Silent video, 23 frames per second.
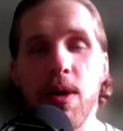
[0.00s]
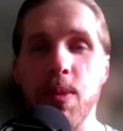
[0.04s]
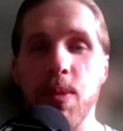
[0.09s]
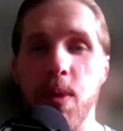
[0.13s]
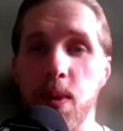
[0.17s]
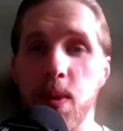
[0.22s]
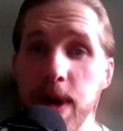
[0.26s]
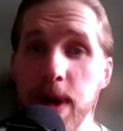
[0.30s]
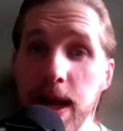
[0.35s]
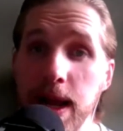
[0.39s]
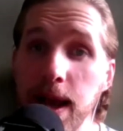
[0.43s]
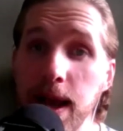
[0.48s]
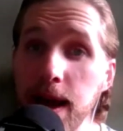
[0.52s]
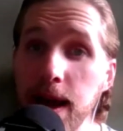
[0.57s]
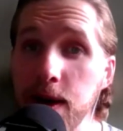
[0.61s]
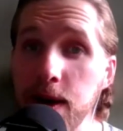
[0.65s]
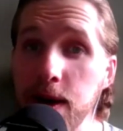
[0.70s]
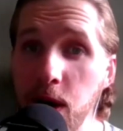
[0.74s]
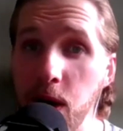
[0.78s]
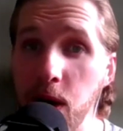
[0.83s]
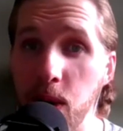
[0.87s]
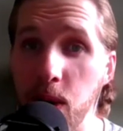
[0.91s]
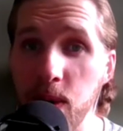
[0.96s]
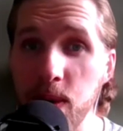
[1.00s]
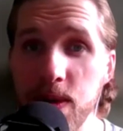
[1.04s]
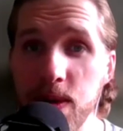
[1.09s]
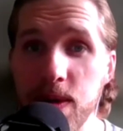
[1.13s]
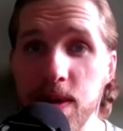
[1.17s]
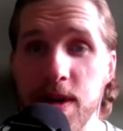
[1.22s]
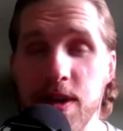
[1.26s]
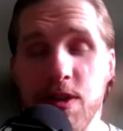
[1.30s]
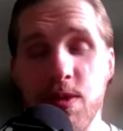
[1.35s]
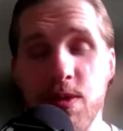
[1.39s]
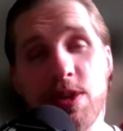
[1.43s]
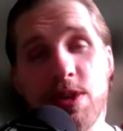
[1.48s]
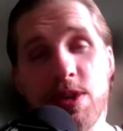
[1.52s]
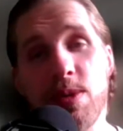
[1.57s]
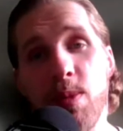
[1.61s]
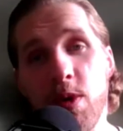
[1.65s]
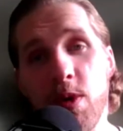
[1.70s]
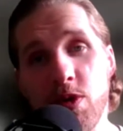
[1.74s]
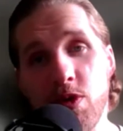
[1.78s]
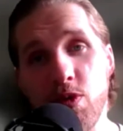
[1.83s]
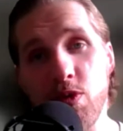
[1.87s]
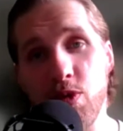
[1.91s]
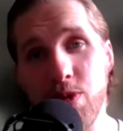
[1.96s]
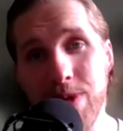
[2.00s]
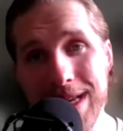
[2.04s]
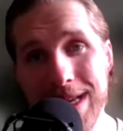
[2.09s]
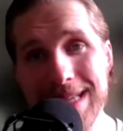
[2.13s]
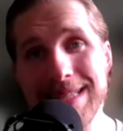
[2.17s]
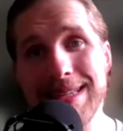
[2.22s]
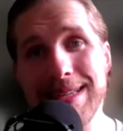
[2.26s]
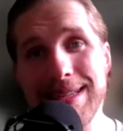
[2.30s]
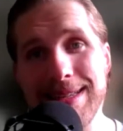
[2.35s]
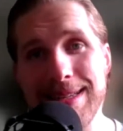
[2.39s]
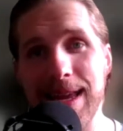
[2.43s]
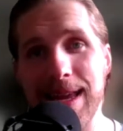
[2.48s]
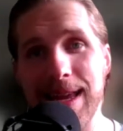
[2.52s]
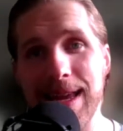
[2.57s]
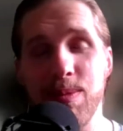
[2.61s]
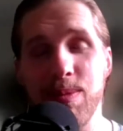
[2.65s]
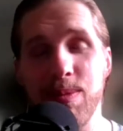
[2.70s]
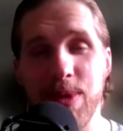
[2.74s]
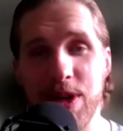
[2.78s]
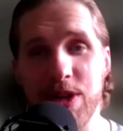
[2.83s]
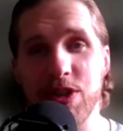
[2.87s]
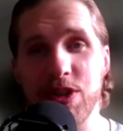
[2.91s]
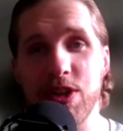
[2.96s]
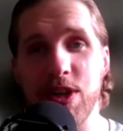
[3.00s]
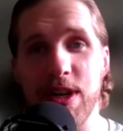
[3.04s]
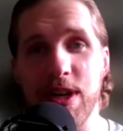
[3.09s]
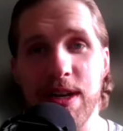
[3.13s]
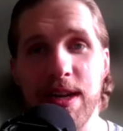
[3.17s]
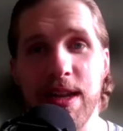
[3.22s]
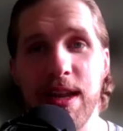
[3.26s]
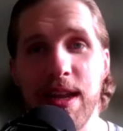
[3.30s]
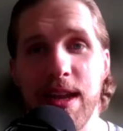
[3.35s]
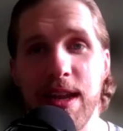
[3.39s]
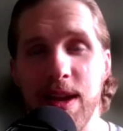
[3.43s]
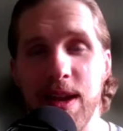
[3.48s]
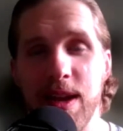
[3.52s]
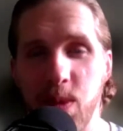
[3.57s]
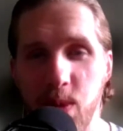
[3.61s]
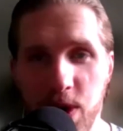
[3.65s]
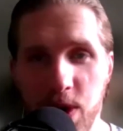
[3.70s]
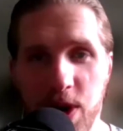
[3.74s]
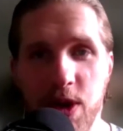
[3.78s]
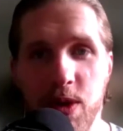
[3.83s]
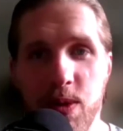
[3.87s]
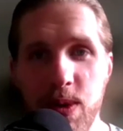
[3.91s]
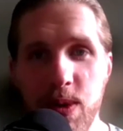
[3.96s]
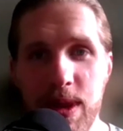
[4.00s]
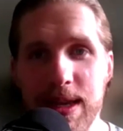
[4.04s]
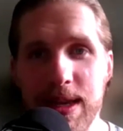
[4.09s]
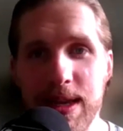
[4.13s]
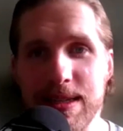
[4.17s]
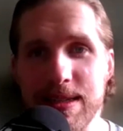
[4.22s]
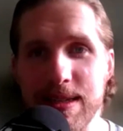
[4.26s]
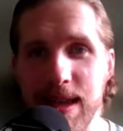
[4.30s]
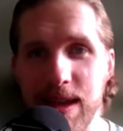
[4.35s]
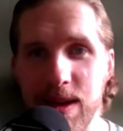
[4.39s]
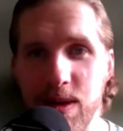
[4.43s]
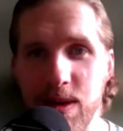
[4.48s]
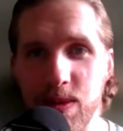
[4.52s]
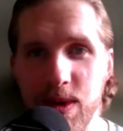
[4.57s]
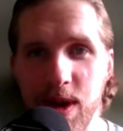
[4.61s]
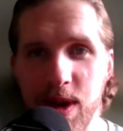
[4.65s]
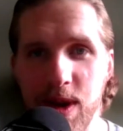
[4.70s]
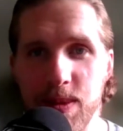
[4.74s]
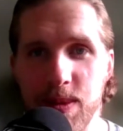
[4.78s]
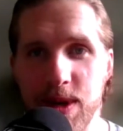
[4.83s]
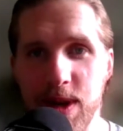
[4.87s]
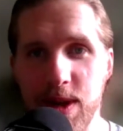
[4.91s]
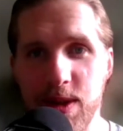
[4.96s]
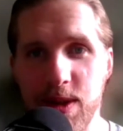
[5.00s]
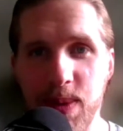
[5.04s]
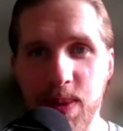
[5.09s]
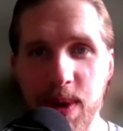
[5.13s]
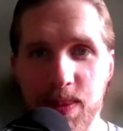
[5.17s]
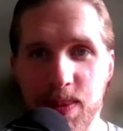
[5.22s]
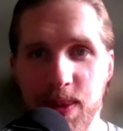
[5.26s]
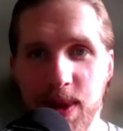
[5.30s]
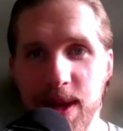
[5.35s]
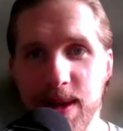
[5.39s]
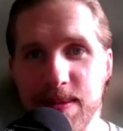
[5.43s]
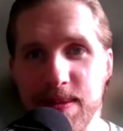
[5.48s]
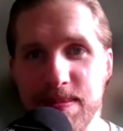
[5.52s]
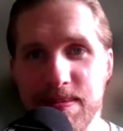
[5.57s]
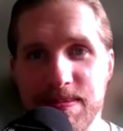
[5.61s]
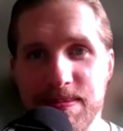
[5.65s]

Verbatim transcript: But what I got to know is what's your most recent ambition? What are you really excited with coming down the pipeline?